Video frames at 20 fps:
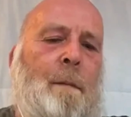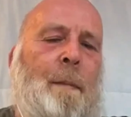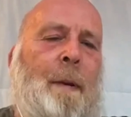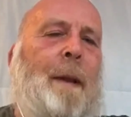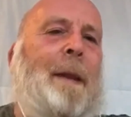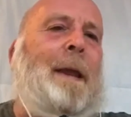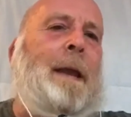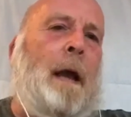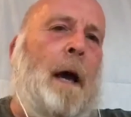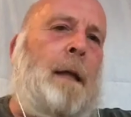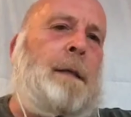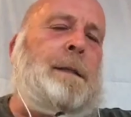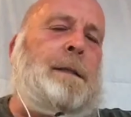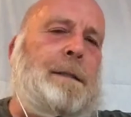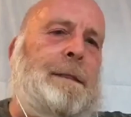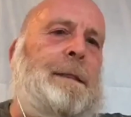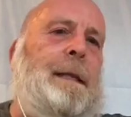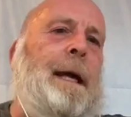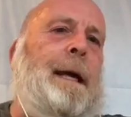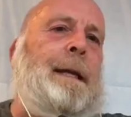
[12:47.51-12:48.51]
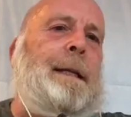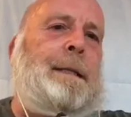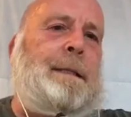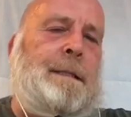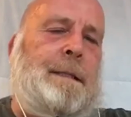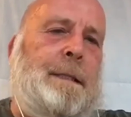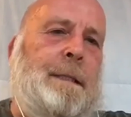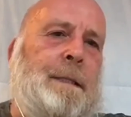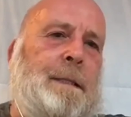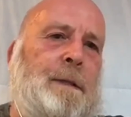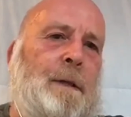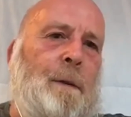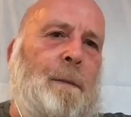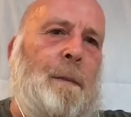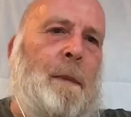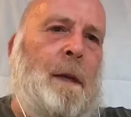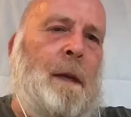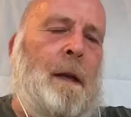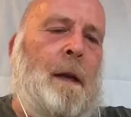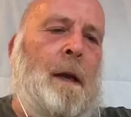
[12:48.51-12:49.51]
but they understand the
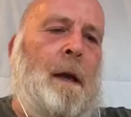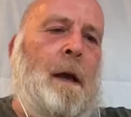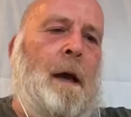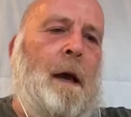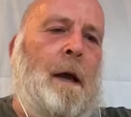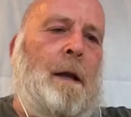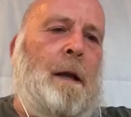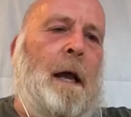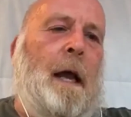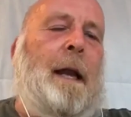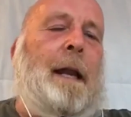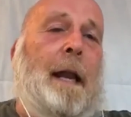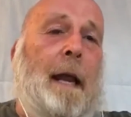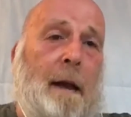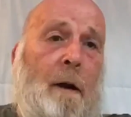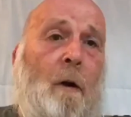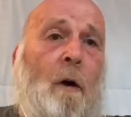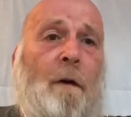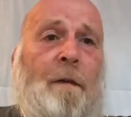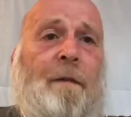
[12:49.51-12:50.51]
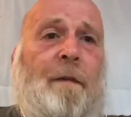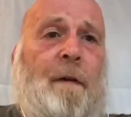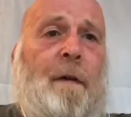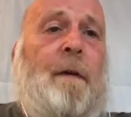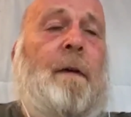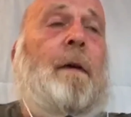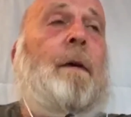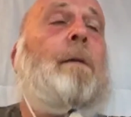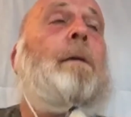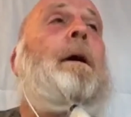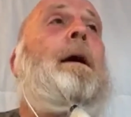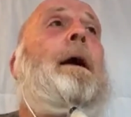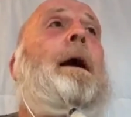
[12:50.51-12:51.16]
system. And often